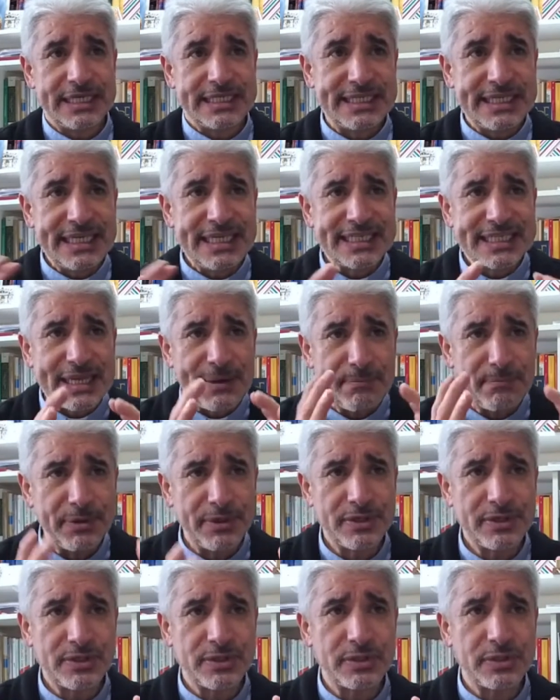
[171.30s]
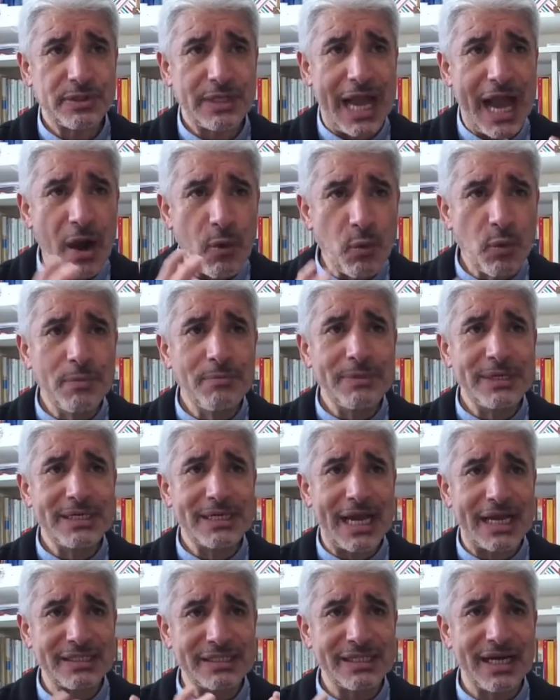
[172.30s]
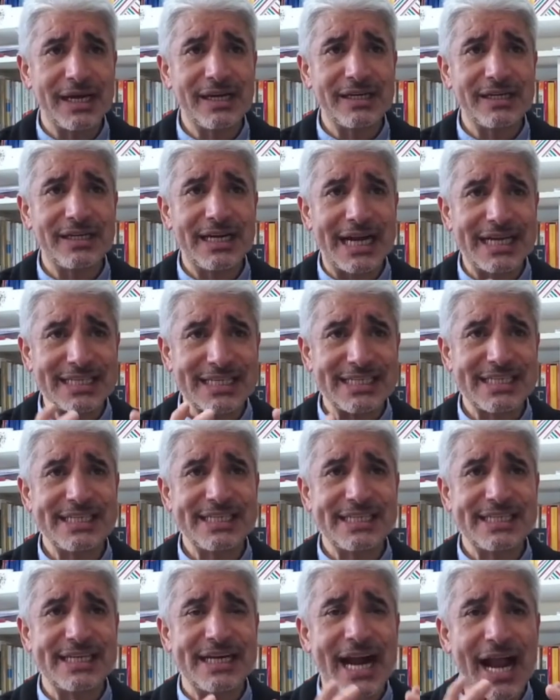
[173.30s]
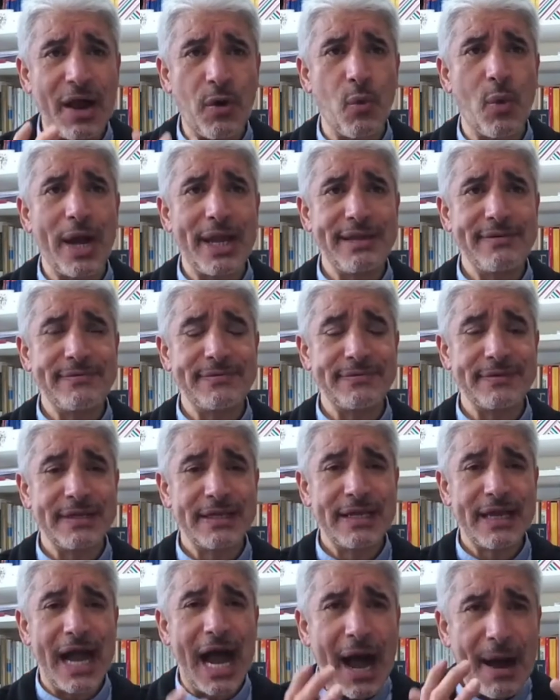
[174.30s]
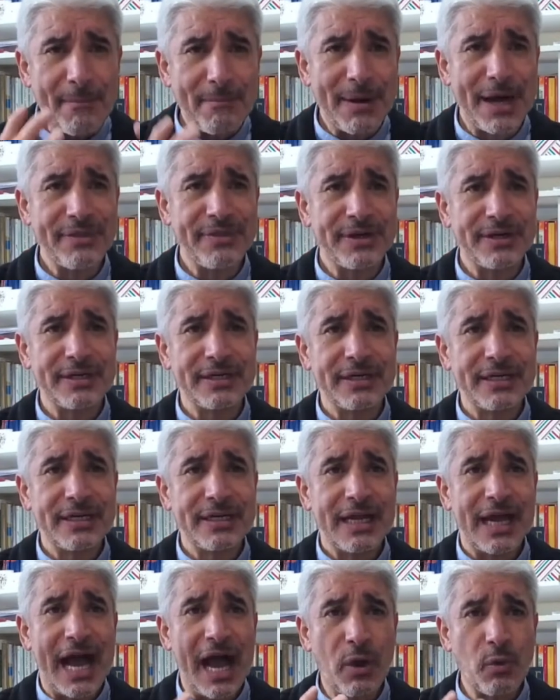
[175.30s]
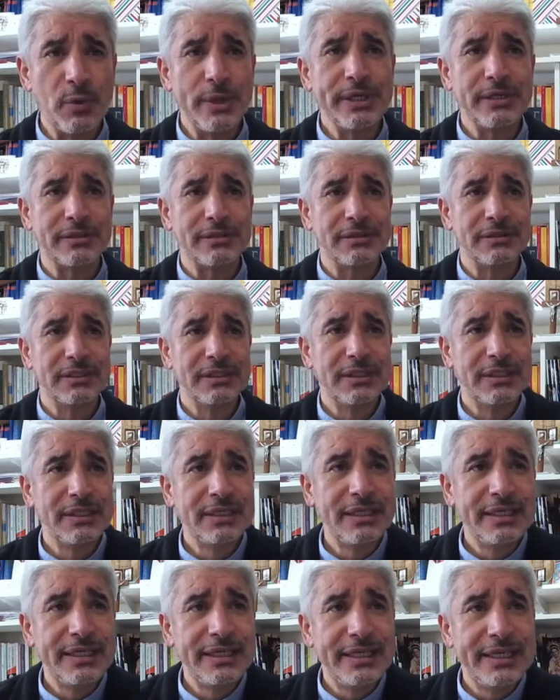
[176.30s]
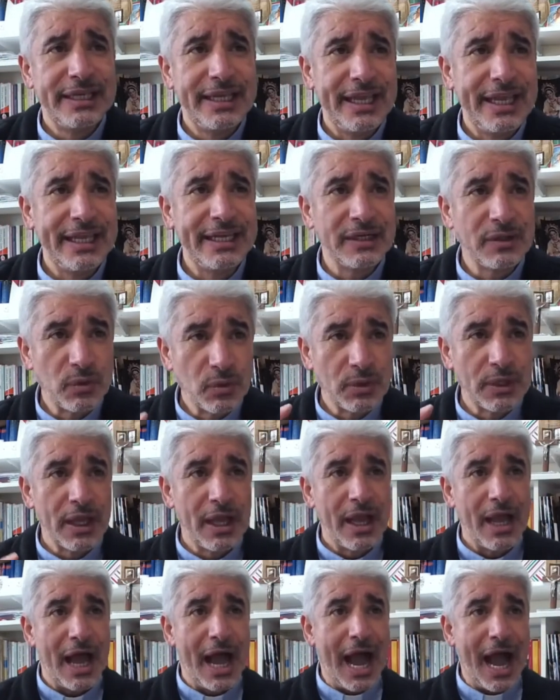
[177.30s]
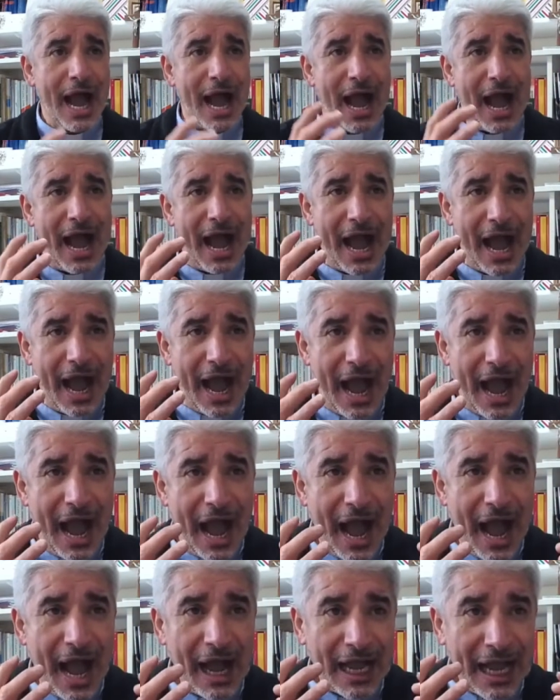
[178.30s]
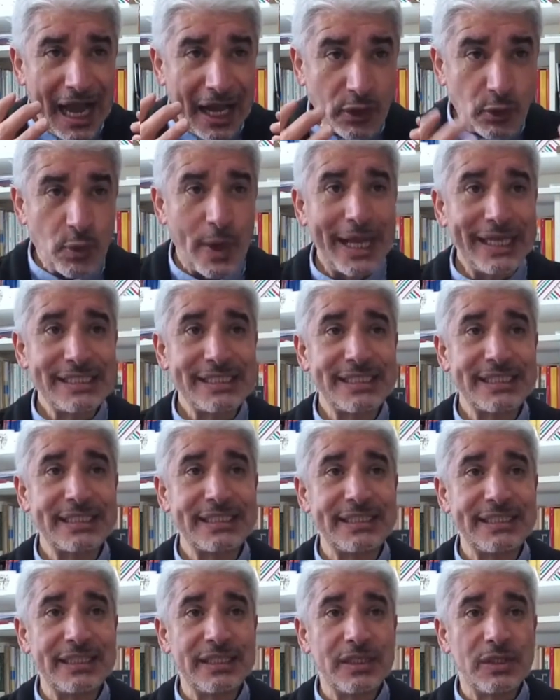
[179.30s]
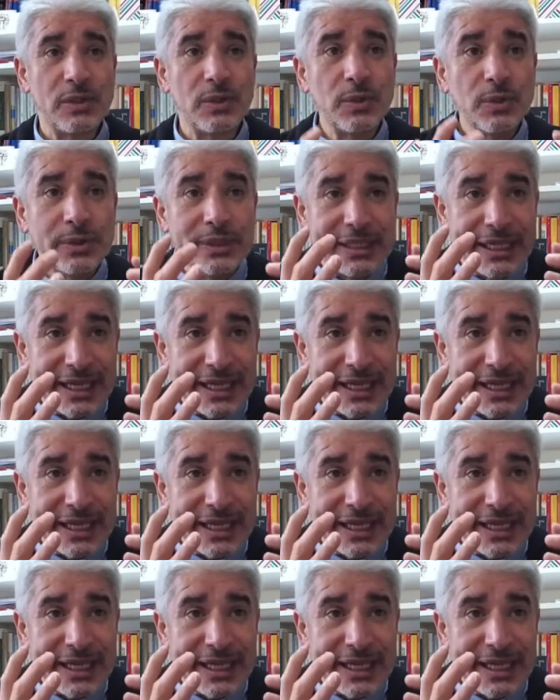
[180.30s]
She is a person, a woman, a daughter, a sister, a wife, a mother, a widow, and a writer who